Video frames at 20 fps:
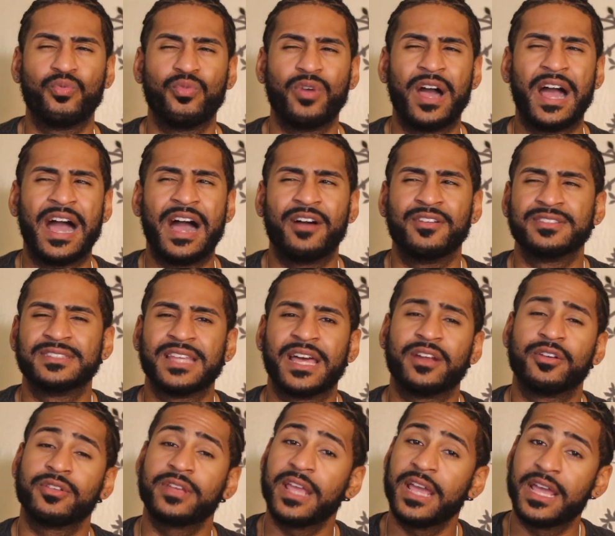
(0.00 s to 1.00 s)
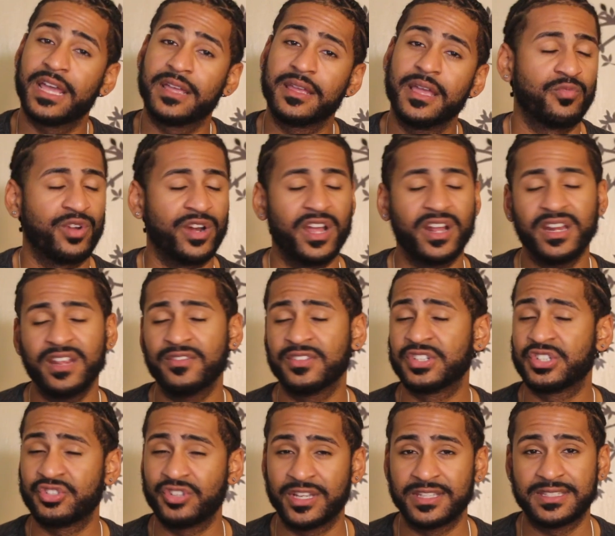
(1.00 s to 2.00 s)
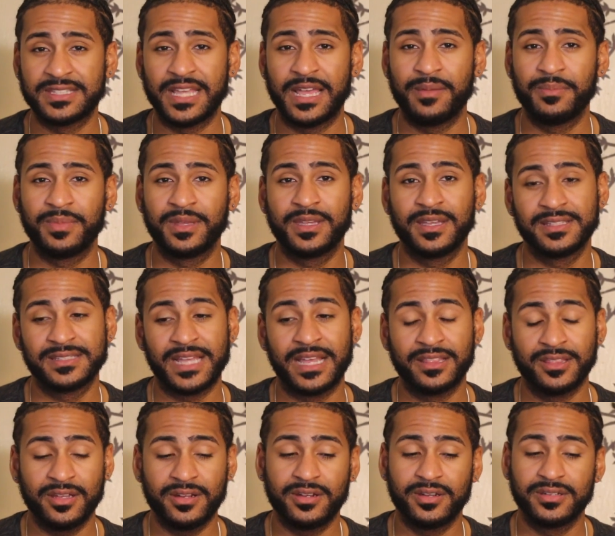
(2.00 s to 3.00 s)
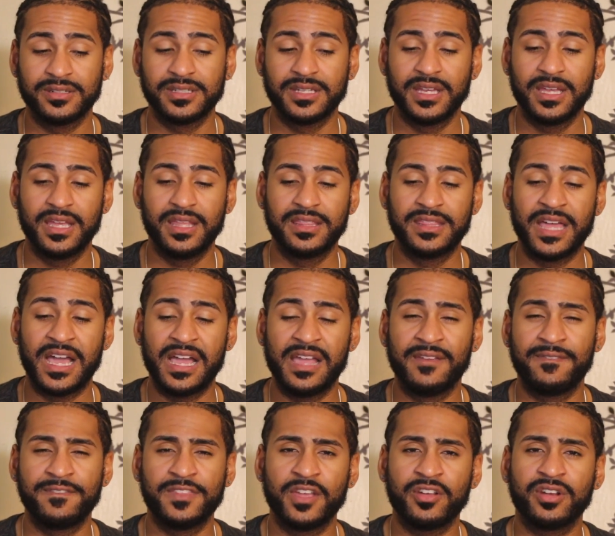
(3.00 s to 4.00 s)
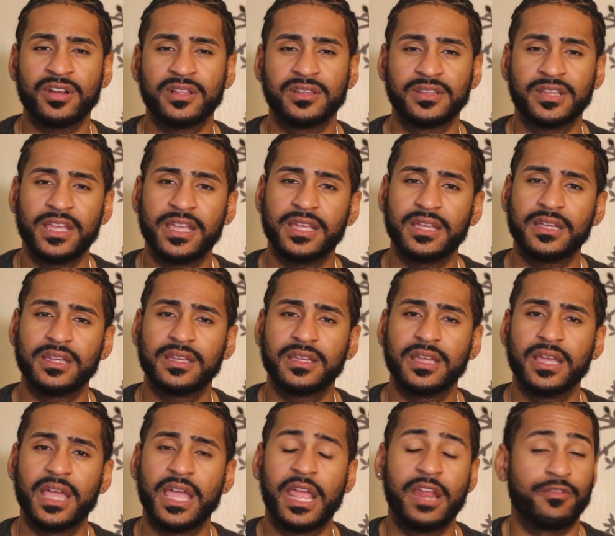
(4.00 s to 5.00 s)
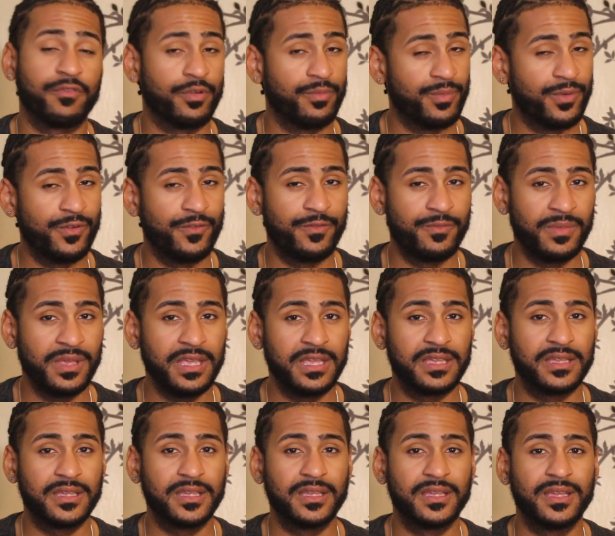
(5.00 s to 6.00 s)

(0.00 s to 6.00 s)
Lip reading: How is that okay? We're not gonna even stress that, because I learned that if they're gonna link and remove me,